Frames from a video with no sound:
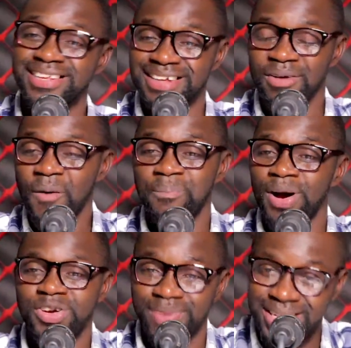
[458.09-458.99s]
Yanko
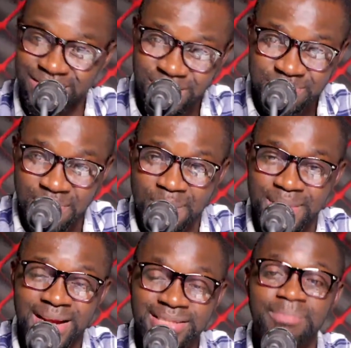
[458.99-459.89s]
part of my child with the mammy
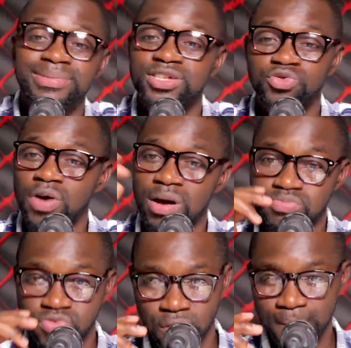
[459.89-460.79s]
and his Mrs.
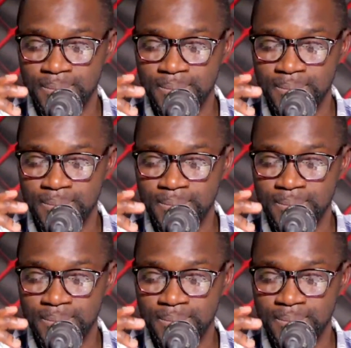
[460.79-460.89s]
Webu.